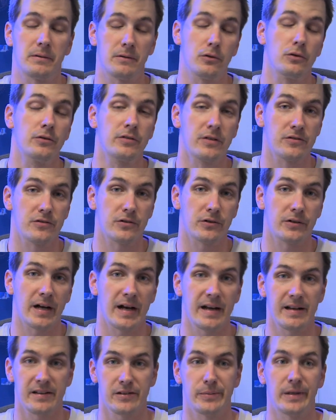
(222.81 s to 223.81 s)
cruise control
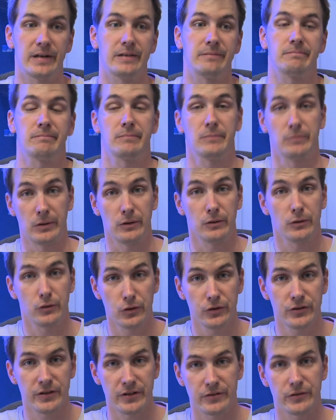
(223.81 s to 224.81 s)
guide is about, well,
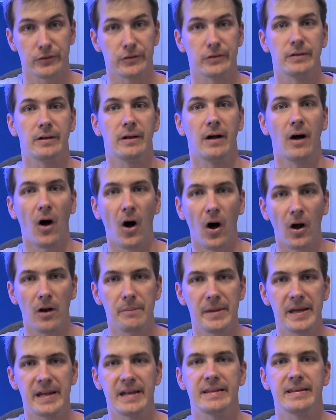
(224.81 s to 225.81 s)
cruise control,
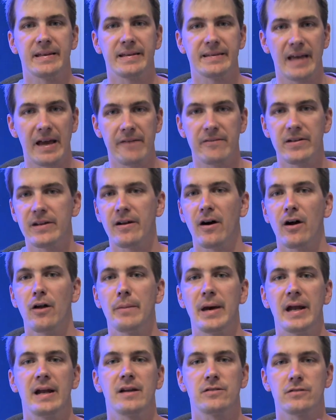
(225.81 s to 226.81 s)
automating things, having it
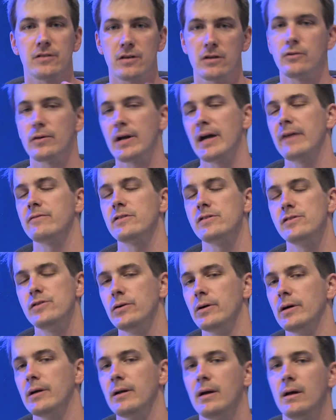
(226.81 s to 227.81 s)
automatic so you don't have to
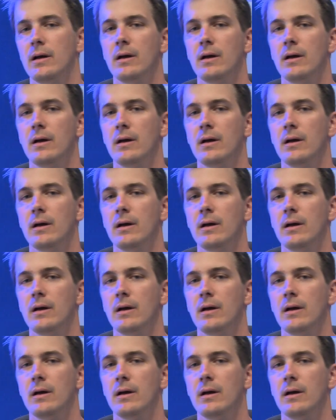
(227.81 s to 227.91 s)
do it.